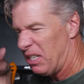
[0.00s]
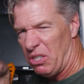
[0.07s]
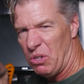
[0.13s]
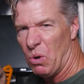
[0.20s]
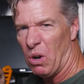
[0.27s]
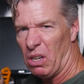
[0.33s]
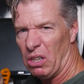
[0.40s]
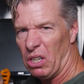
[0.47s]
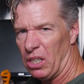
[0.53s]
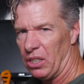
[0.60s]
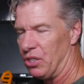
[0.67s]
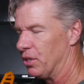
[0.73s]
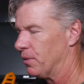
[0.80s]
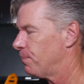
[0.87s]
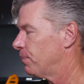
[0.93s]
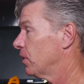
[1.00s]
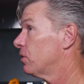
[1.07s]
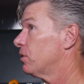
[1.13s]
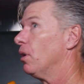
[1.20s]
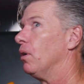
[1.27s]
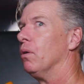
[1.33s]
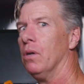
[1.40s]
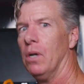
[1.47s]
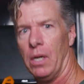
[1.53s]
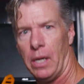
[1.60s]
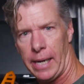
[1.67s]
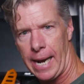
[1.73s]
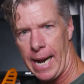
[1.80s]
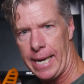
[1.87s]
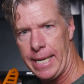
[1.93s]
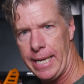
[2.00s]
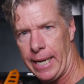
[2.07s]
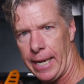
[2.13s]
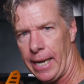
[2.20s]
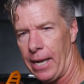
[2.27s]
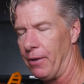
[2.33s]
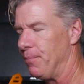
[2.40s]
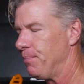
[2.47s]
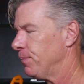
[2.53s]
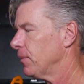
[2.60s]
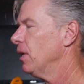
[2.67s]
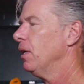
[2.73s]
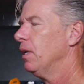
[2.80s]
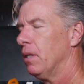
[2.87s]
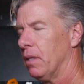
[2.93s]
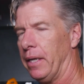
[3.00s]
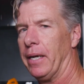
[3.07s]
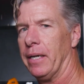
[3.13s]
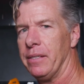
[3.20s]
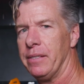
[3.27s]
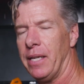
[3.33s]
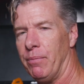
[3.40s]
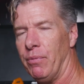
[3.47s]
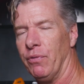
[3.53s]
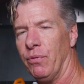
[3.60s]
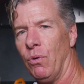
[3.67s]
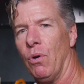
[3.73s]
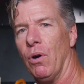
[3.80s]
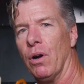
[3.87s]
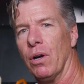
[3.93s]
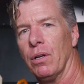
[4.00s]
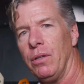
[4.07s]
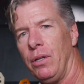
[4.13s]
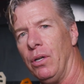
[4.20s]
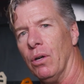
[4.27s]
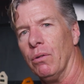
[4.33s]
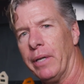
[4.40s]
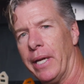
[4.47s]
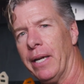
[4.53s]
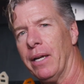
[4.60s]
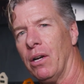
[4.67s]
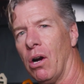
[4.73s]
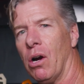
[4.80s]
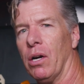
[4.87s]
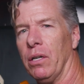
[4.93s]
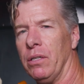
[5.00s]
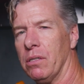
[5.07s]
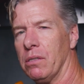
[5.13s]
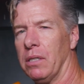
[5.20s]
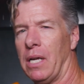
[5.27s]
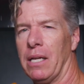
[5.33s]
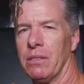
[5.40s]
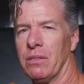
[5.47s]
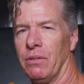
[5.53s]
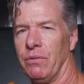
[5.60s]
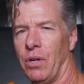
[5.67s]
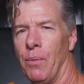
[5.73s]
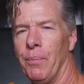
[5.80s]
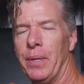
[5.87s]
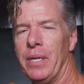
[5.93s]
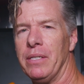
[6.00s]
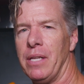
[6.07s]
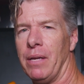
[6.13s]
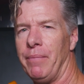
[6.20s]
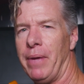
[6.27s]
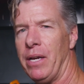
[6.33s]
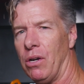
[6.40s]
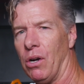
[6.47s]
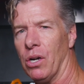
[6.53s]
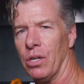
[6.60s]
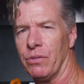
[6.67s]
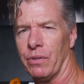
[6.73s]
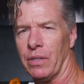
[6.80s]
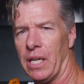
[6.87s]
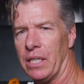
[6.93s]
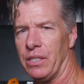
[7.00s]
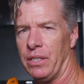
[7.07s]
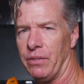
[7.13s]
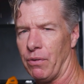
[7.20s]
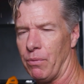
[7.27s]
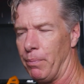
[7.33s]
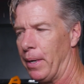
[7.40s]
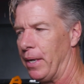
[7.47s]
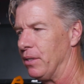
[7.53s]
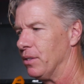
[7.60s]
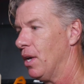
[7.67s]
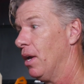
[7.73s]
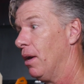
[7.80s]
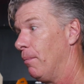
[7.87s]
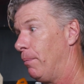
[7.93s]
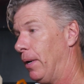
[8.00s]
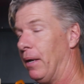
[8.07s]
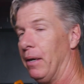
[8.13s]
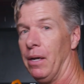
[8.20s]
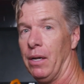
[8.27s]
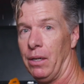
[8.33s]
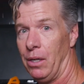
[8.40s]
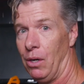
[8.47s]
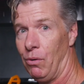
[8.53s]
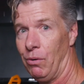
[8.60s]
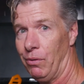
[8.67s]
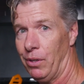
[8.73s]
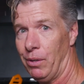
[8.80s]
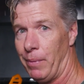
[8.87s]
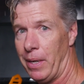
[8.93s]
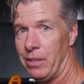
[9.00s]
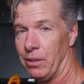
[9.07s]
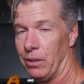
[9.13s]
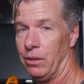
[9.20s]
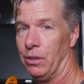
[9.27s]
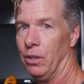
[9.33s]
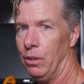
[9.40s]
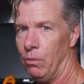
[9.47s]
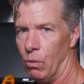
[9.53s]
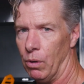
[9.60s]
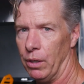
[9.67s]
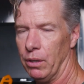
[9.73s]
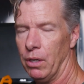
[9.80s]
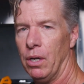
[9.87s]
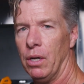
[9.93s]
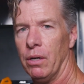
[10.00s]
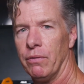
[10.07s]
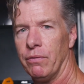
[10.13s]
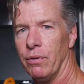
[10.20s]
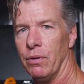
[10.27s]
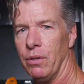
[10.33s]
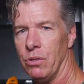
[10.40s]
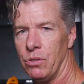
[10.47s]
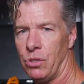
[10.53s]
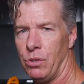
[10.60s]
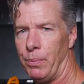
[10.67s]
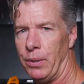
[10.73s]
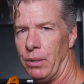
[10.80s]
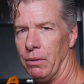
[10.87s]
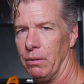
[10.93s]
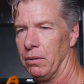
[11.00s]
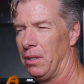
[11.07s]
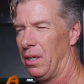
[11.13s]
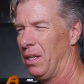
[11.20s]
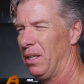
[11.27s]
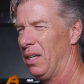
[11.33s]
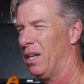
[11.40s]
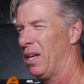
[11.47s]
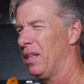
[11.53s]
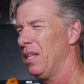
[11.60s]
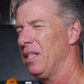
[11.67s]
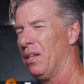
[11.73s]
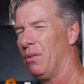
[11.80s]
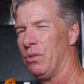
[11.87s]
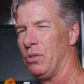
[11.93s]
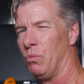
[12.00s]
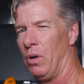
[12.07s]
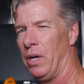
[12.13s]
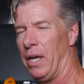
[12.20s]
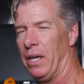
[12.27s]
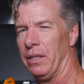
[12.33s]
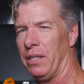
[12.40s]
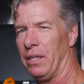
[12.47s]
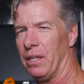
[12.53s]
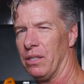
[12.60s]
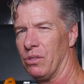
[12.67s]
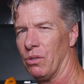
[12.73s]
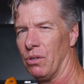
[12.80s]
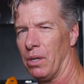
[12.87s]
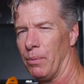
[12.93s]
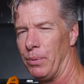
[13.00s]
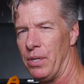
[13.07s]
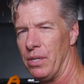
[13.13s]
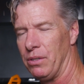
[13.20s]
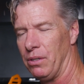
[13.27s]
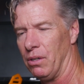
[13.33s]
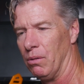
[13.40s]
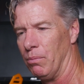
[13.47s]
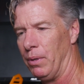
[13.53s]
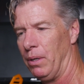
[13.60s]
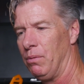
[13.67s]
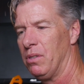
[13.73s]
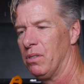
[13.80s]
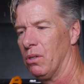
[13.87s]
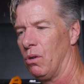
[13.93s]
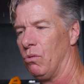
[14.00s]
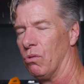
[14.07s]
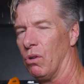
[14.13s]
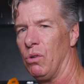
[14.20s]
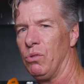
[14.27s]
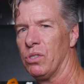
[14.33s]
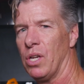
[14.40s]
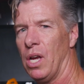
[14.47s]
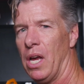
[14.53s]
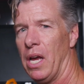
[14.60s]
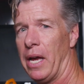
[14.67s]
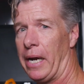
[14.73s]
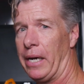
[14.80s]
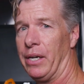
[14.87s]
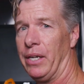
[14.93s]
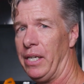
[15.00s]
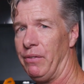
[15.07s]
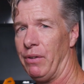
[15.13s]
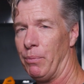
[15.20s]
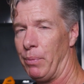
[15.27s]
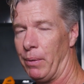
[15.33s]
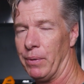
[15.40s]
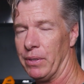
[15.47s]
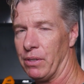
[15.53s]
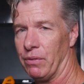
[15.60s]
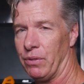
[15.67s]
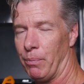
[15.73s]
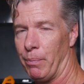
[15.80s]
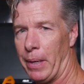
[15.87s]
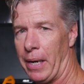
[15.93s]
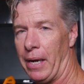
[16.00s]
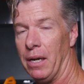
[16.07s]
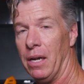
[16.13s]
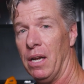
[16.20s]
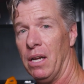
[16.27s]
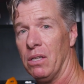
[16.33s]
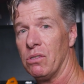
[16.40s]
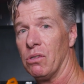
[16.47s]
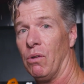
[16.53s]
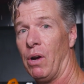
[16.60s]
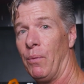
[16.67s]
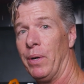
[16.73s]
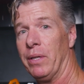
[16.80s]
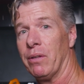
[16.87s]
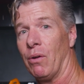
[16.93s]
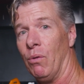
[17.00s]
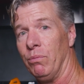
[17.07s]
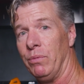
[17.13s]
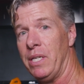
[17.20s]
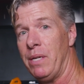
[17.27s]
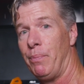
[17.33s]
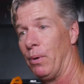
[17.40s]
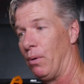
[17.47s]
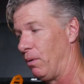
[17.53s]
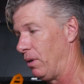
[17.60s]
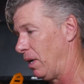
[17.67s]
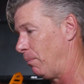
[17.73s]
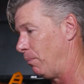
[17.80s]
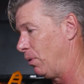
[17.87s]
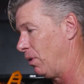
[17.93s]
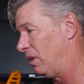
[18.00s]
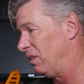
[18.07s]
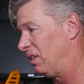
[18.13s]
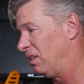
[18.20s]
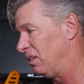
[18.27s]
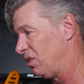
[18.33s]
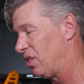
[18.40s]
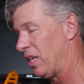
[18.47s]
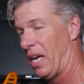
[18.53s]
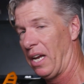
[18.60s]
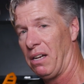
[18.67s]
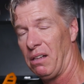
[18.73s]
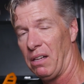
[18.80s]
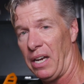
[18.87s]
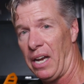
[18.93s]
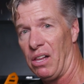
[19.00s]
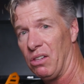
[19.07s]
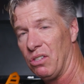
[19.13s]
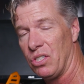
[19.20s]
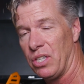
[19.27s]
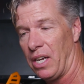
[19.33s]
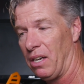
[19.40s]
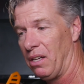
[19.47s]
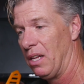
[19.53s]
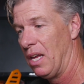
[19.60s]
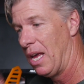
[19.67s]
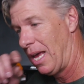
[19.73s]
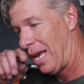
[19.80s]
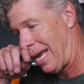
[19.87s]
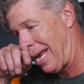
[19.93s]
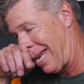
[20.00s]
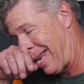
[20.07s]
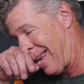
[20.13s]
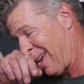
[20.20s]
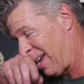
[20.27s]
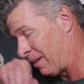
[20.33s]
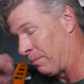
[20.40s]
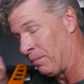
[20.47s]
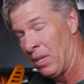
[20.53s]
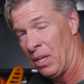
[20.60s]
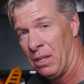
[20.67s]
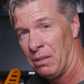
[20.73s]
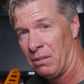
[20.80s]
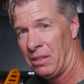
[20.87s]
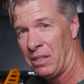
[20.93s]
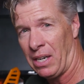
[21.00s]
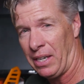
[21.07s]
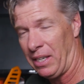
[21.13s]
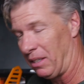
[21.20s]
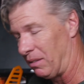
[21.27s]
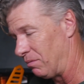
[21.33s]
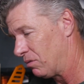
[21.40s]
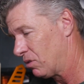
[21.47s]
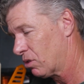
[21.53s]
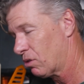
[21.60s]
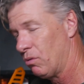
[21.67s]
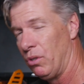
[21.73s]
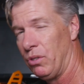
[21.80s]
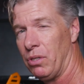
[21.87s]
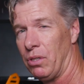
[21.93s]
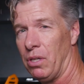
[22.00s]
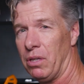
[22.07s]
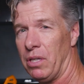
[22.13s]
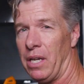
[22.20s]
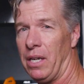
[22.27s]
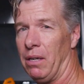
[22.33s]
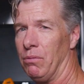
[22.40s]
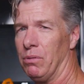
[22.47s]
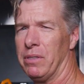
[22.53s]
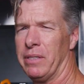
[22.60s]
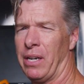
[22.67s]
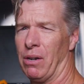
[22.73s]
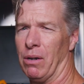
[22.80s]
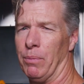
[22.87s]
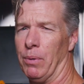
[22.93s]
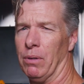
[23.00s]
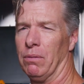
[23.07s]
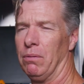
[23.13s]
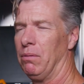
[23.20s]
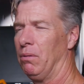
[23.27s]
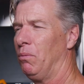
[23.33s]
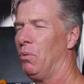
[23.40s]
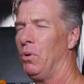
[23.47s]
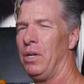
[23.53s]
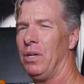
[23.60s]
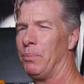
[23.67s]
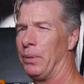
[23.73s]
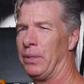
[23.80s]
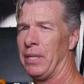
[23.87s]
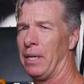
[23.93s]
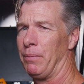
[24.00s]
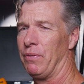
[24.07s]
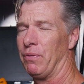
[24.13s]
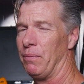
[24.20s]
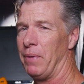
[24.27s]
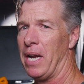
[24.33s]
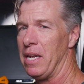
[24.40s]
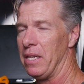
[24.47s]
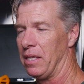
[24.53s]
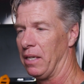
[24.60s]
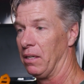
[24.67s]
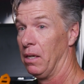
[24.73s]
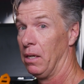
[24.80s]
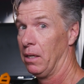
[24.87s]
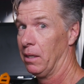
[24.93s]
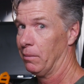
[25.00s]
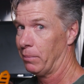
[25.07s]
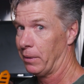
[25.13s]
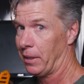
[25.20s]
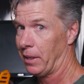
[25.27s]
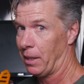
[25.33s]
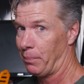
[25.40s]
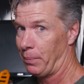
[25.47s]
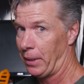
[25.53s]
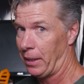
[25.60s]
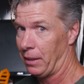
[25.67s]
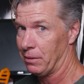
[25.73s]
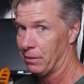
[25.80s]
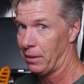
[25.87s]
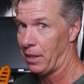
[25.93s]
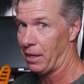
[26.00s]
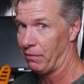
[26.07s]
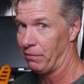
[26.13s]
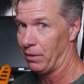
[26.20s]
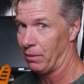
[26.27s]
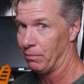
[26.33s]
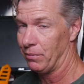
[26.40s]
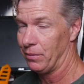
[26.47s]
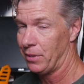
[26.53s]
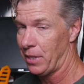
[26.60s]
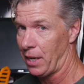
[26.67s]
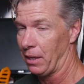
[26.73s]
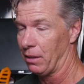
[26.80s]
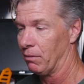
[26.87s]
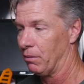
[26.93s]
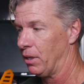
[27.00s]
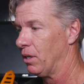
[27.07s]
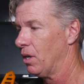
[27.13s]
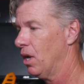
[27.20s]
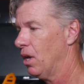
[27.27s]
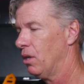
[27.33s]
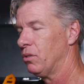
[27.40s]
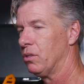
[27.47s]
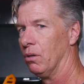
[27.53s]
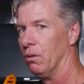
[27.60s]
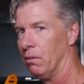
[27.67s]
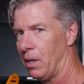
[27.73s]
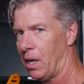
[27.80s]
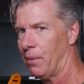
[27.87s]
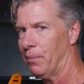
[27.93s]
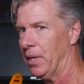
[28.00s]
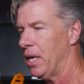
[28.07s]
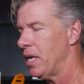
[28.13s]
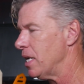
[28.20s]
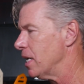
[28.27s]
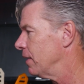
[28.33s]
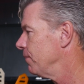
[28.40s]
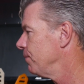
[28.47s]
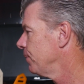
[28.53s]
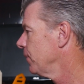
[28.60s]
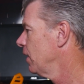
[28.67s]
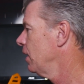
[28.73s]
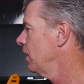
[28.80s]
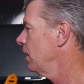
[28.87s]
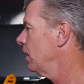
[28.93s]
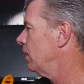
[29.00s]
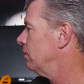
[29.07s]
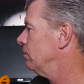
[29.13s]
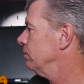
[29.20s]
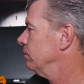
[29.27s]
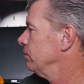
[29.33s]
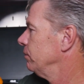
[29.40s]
you are lunch. So, how do you get out? Like I said before, get a guard. There's lots of companies that make guards for lots of different bikes. But no one really makes a good one for the Superduke. I think there was one out there I saw a couple of years ago, but it was so gross, I couldn't even bring myself to buy it. So I went to Home Depot and I bought a little channel, an L channel, and cut it and screwed it to the thing, and it was terrible. It wouldn't protect me from anything, but I got past AFM tech, right? So I'm an idiot. But